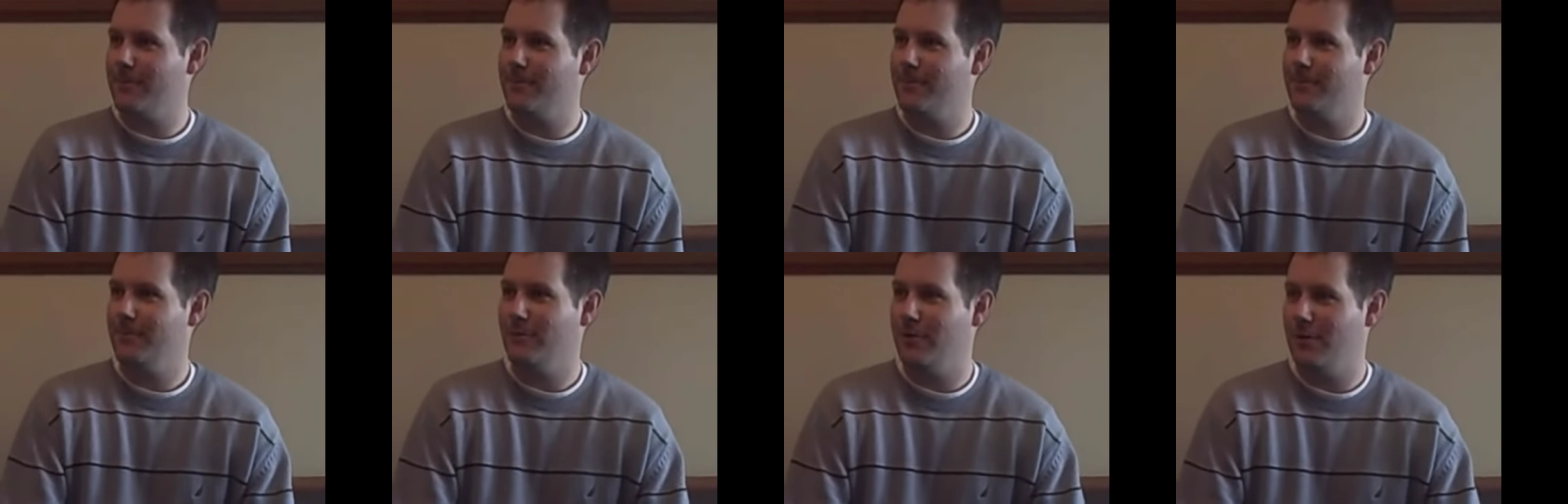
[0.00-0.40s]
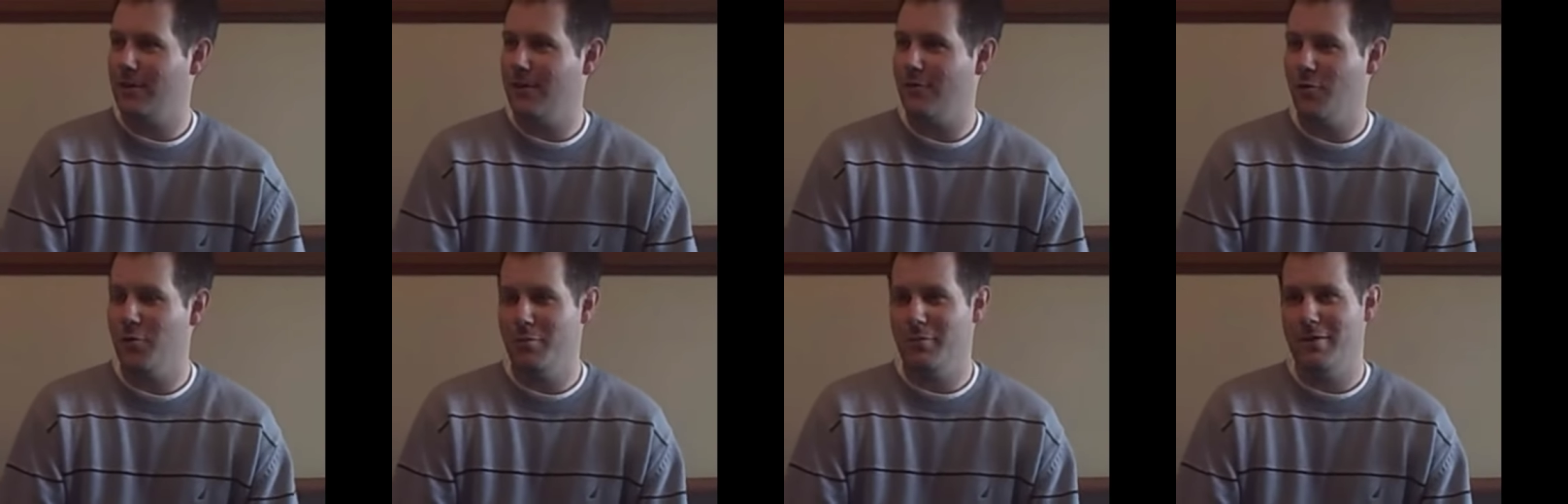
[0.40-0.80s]

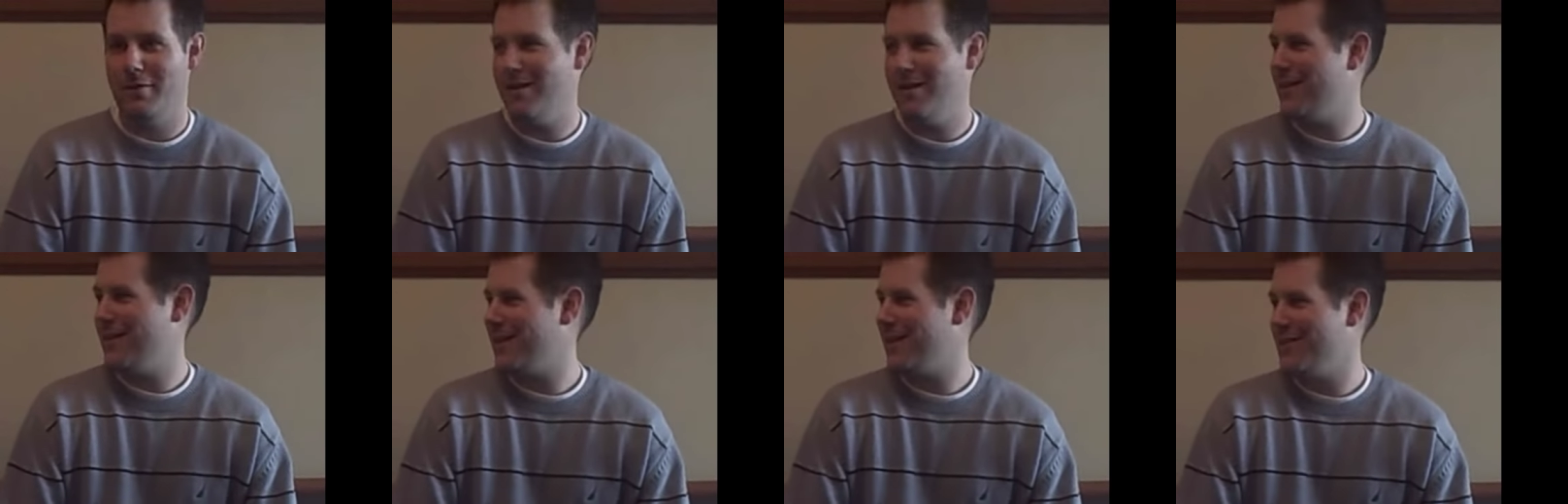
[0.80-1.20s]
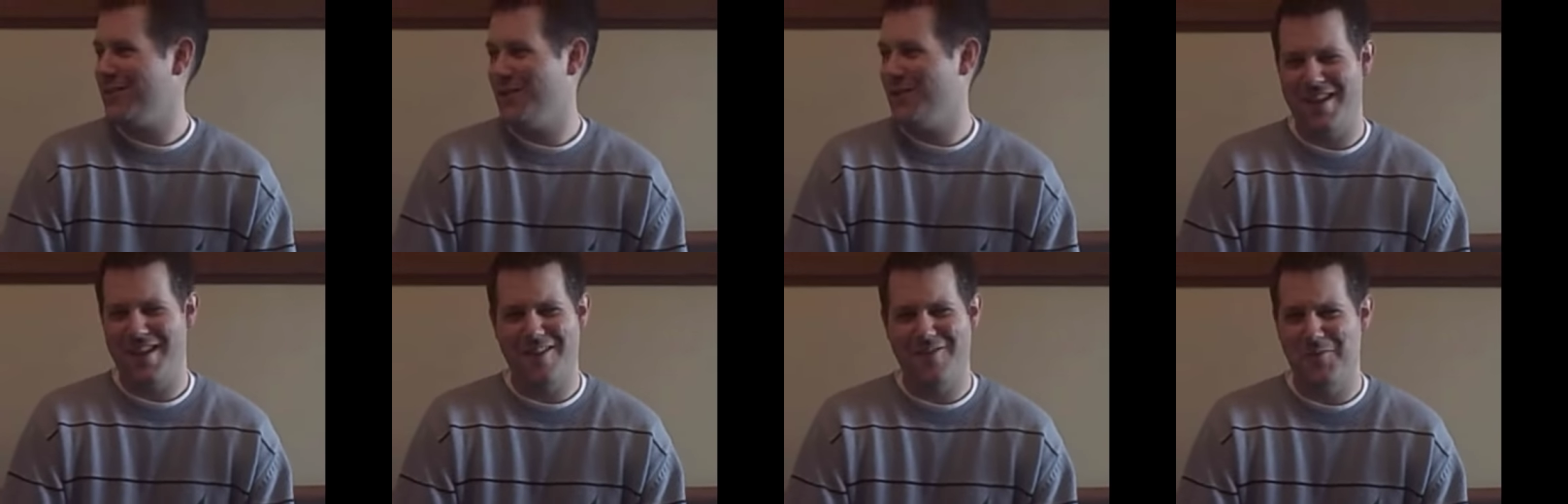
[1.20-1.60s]
I
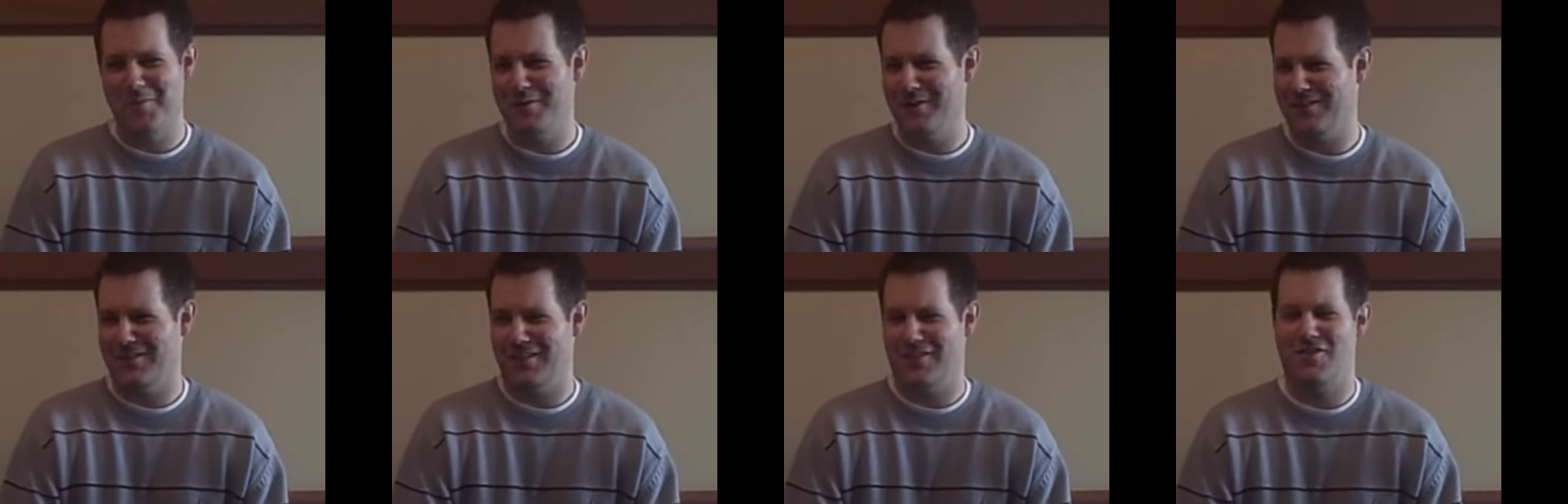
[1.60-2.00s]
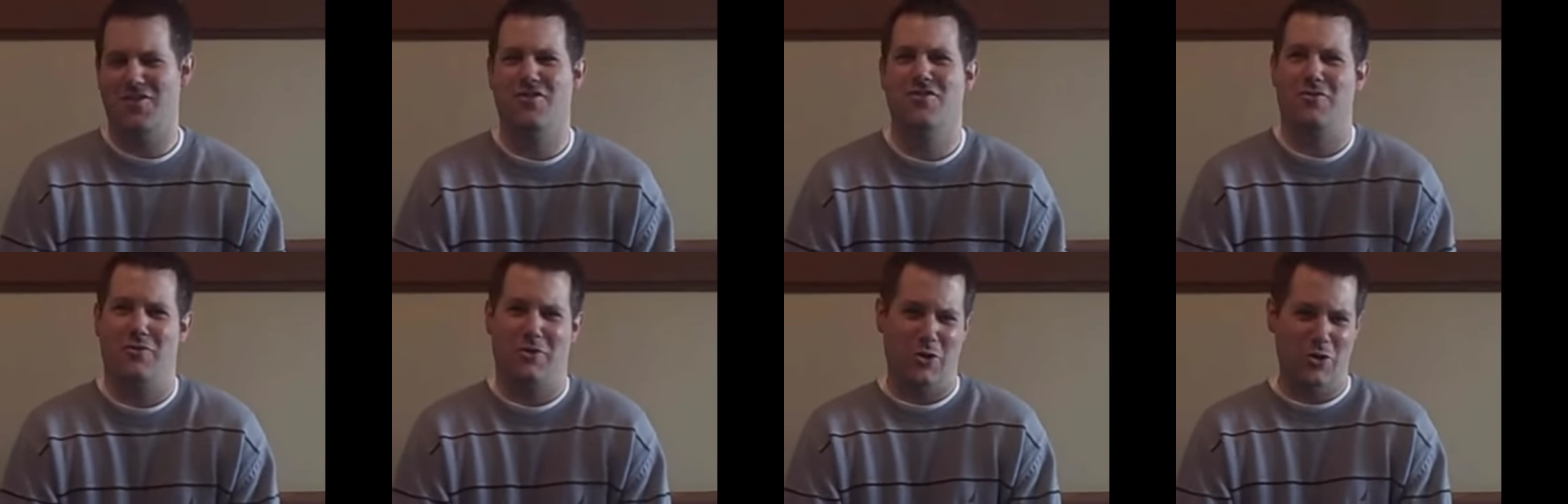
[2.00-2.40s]
know everybody's like,
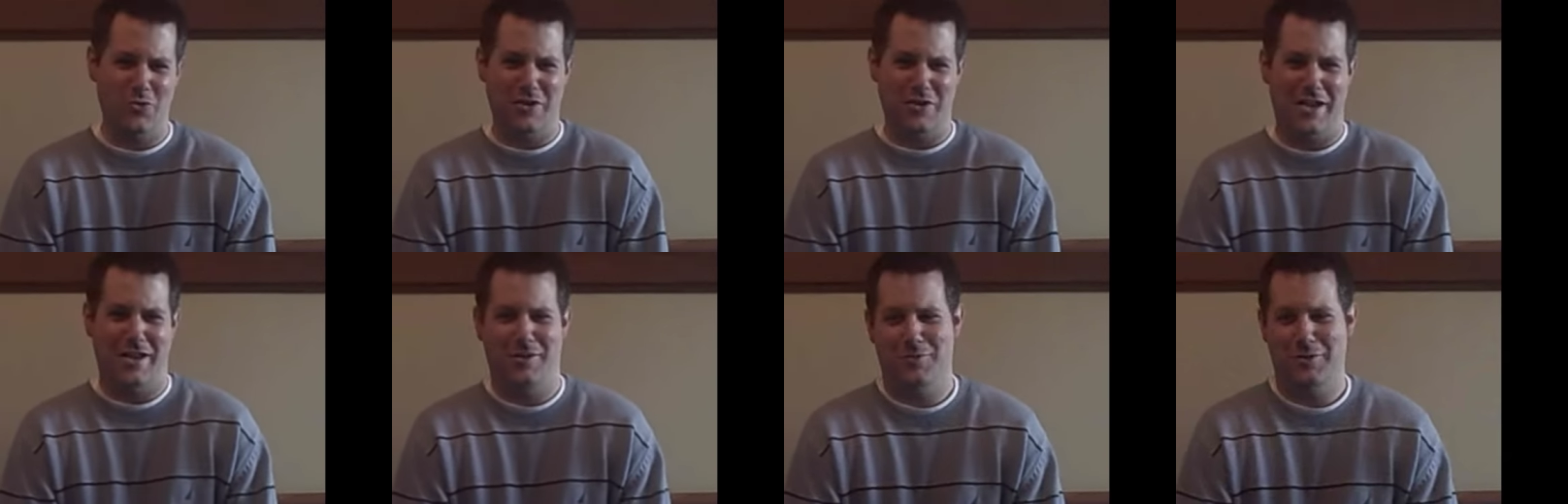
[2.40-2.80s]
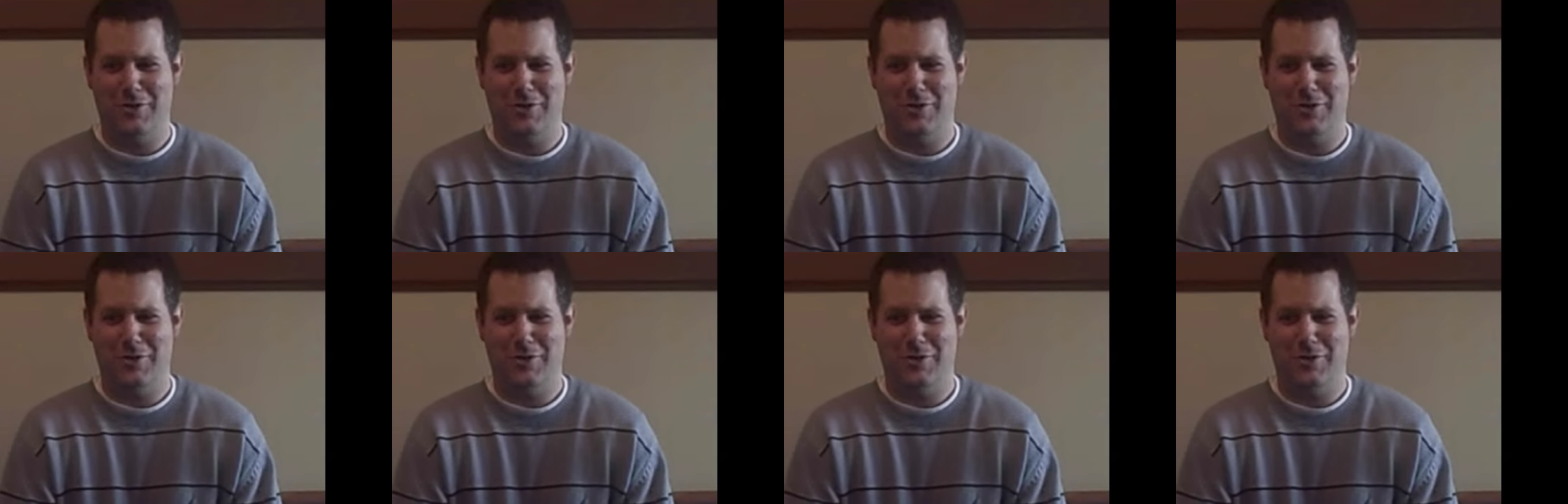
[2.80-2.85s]
oh GoDaddy,